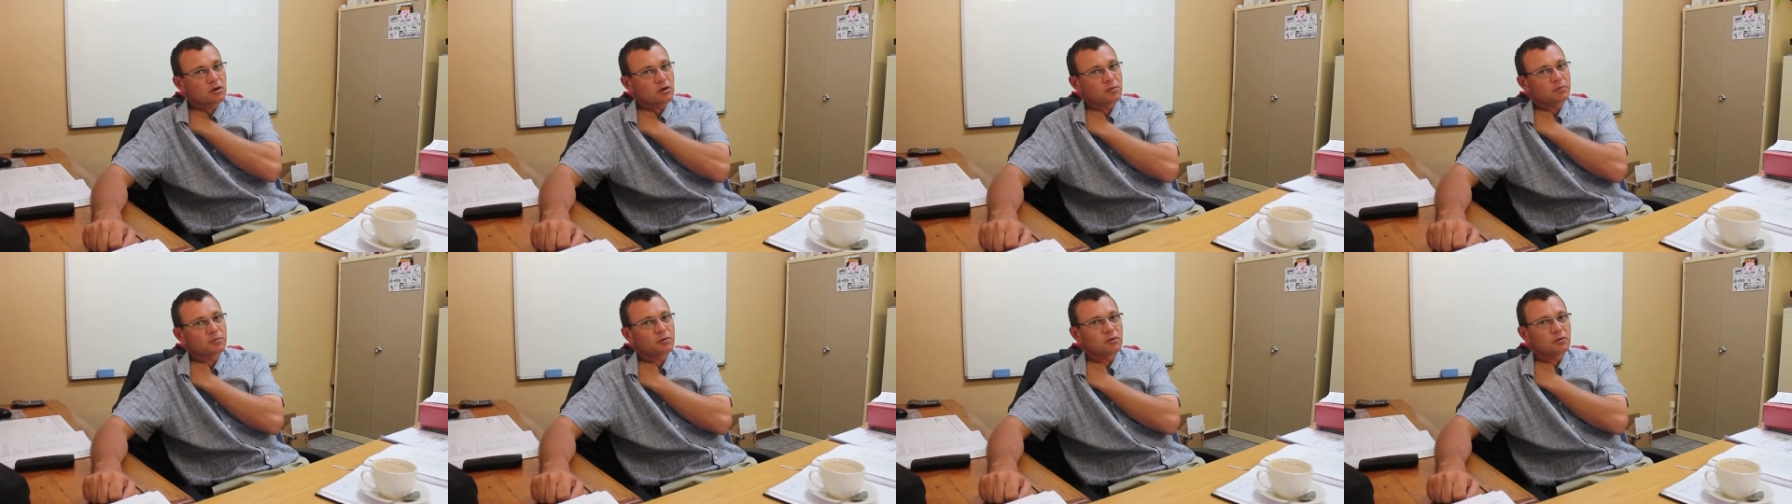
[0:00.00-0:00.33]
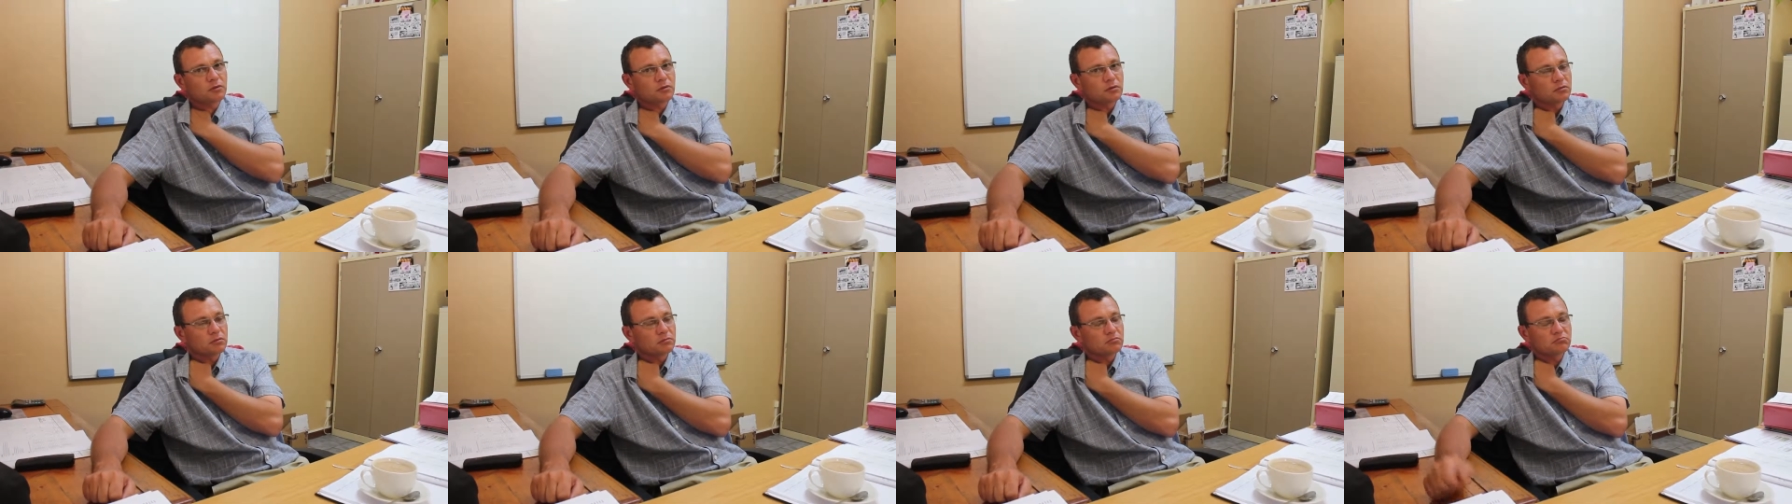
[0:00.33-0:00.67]
up
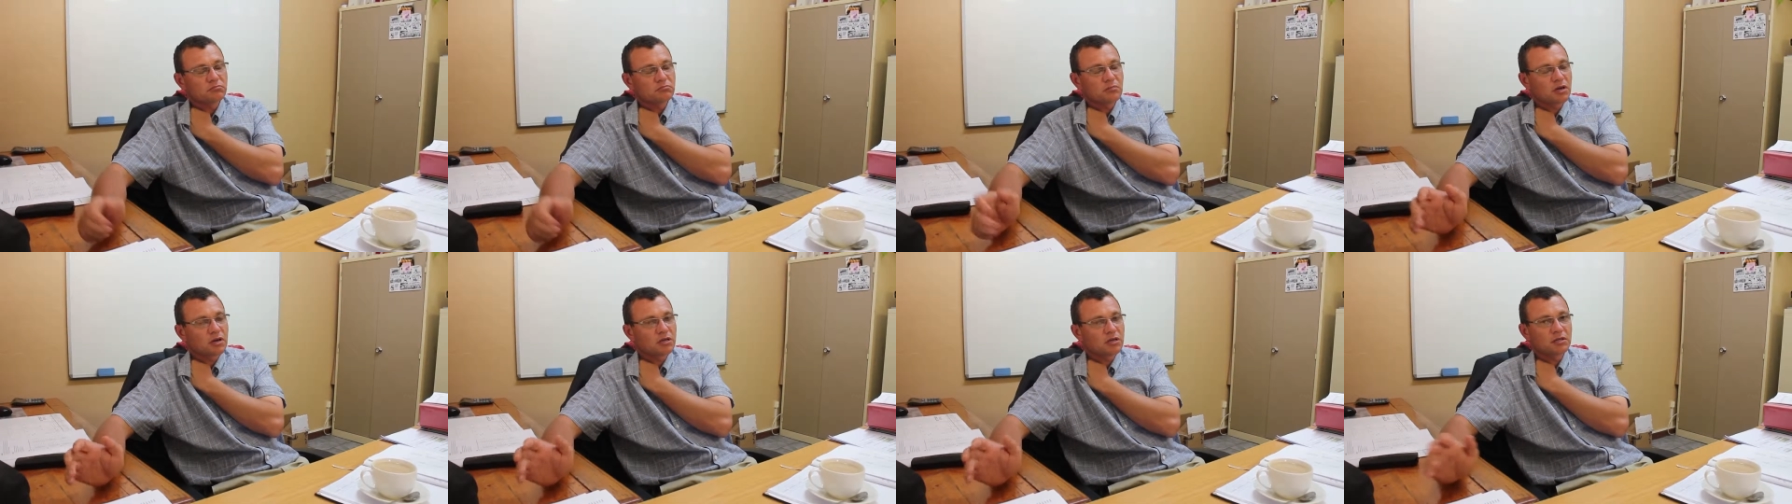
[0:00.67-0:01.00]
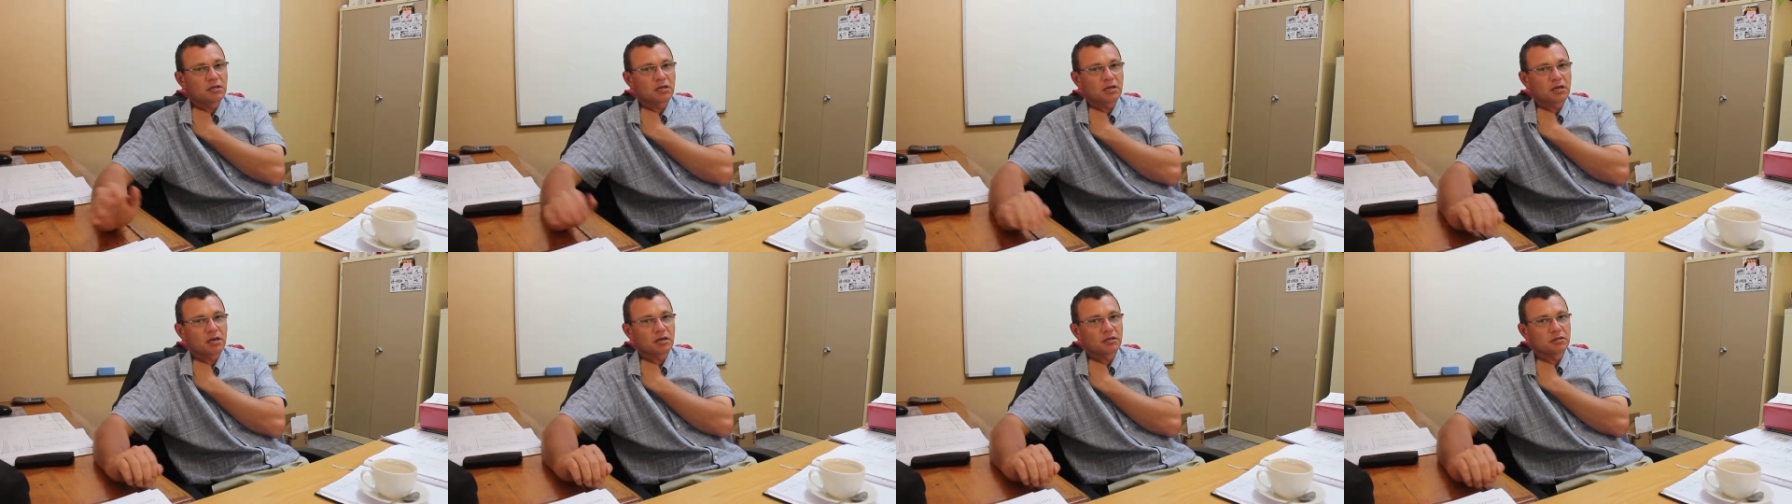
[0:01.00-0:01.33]
to
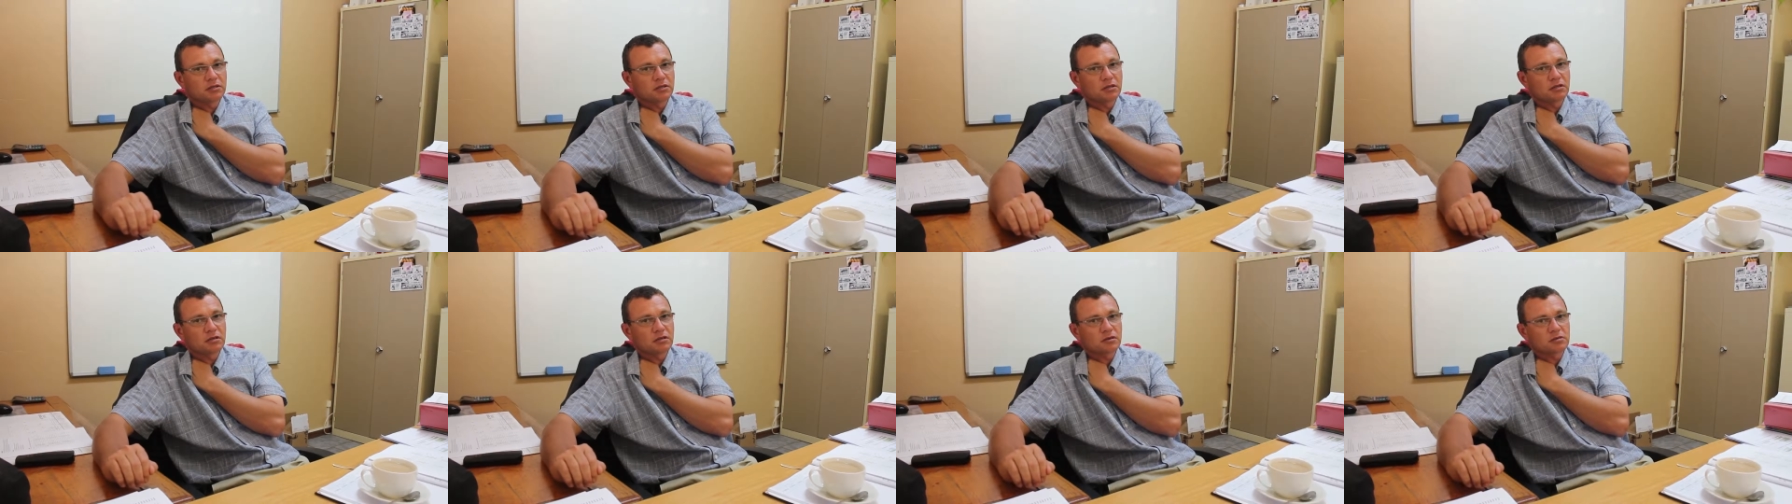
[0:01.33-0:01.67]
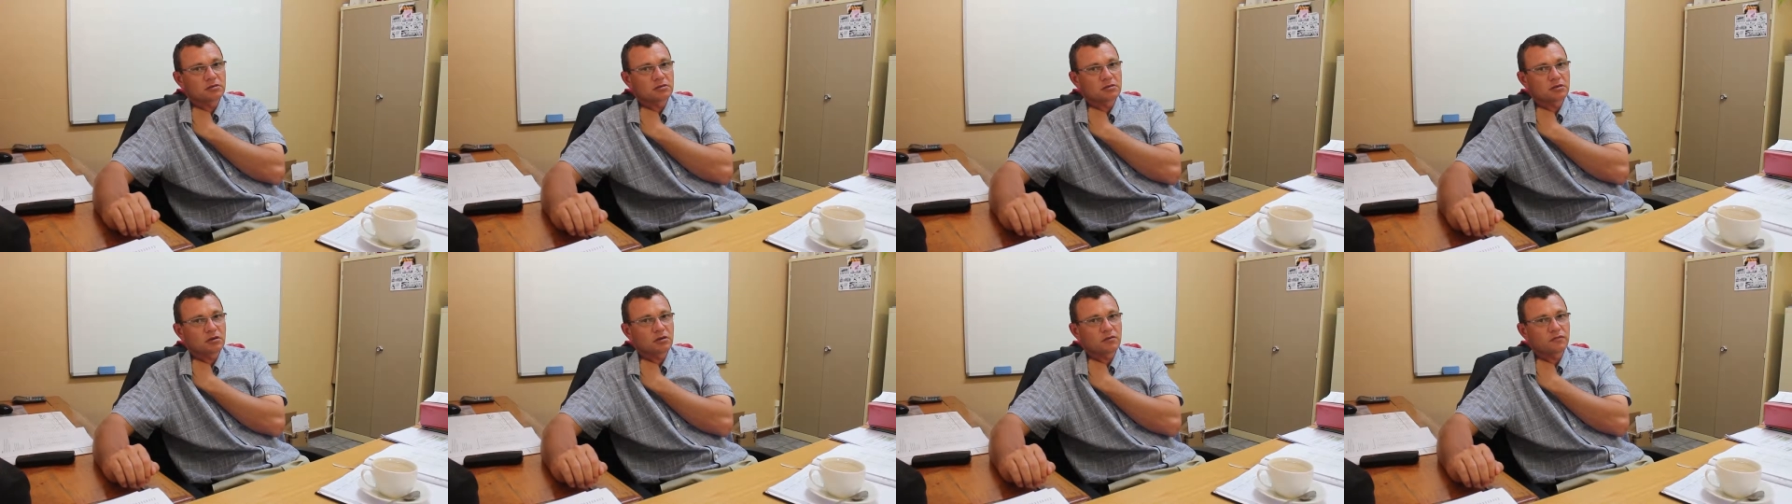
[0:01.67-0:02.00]
80-90
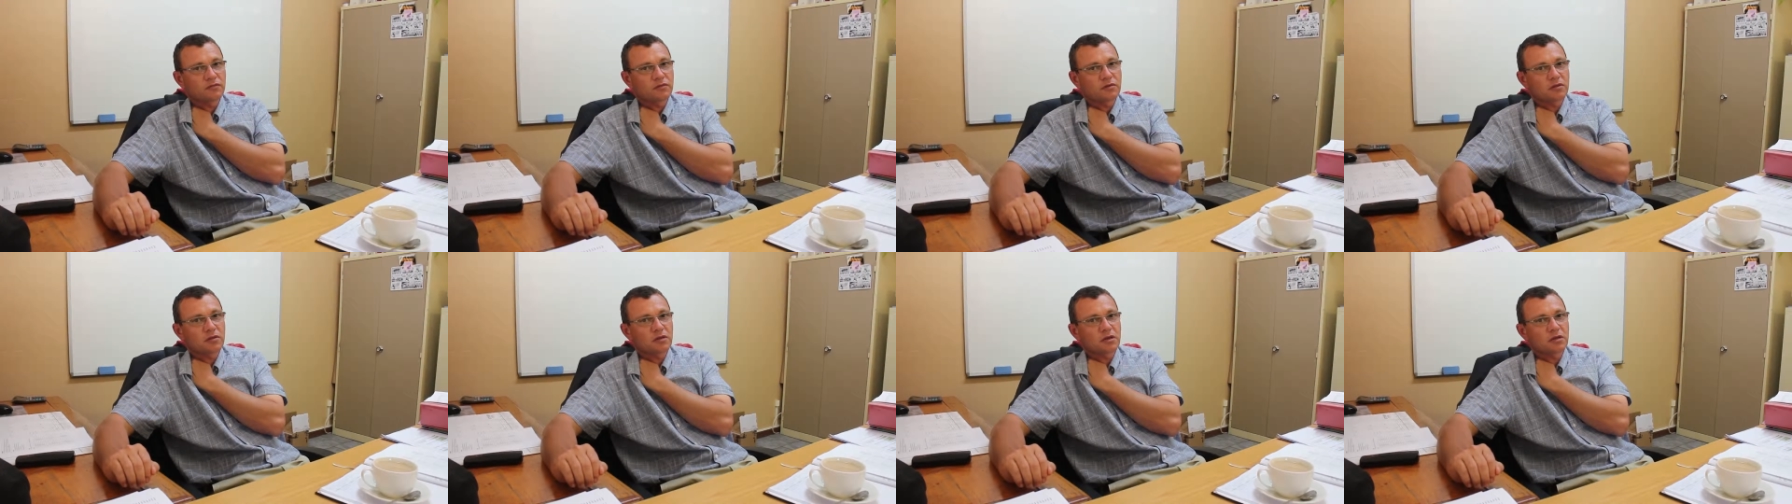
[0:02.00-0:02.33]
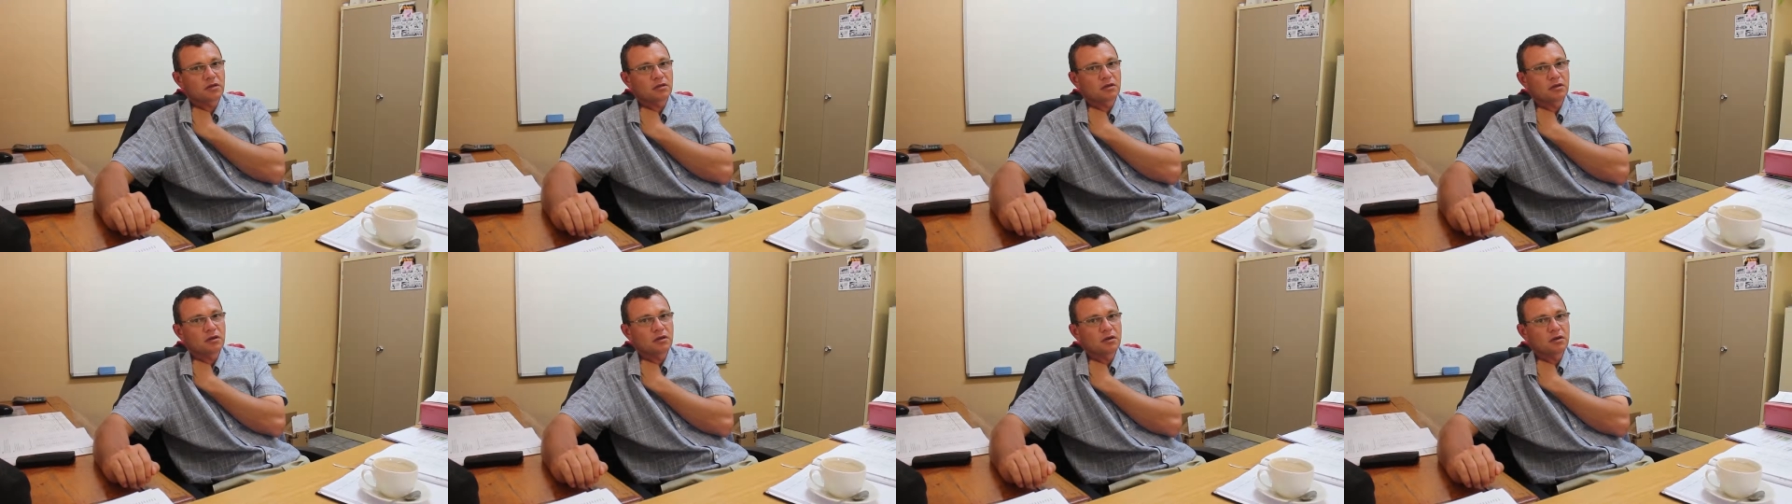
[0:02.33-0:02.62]
tons after that.